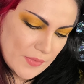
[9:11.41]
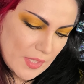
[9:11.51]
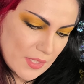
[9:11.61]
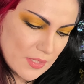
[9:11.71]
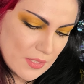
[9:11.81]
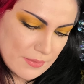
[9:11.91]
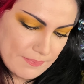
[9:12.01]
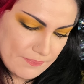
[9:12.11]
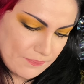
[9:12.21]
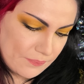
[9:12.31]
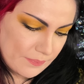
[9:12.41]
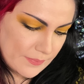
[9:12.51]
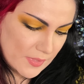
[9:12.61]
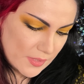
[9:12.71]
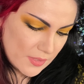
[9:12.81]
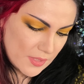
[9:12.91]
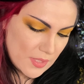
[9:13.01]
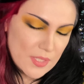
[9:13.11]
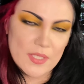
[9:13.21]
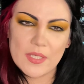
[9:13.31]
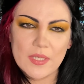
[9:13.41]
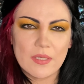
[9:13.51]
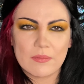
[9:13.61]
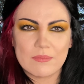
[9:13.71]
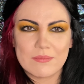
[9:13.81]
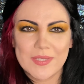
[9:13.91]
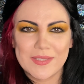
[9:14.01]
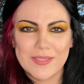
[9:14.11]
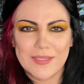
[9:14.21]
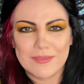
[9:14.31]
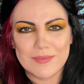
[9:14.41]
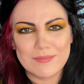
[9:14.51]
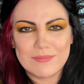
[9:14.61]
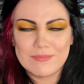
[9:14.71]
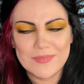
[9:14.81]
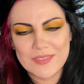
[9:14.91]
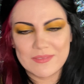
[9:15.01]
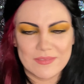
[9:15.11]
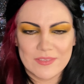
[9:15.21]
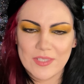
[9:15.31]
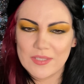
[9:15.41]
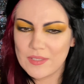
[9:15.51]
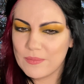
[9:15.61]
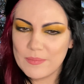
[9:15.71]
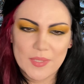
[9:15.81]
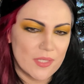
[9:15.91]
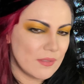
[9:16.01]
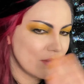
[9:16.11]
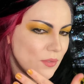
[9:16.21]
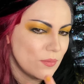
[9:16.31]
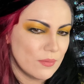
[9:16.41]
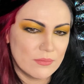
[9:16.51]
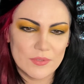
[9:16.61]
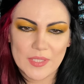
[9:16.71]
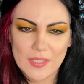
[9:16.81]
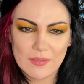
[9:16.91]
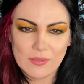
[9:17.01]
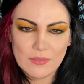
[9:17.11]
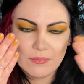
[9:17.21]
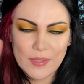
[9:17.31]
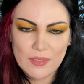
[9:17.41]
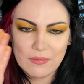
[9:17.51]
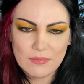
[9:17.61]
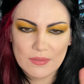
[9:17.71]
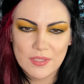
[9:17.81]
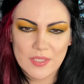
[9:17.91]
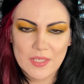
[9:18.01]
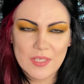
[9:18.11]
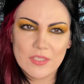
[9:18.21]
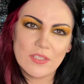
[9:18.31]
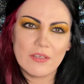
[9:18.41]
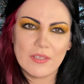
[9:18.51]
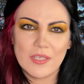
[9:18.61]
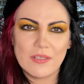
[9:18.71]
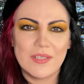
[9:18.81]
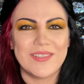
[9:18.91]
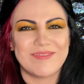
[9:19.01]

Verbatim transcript: And um, yeah, I like it. So I thought it would be cool to add a little bit of shine.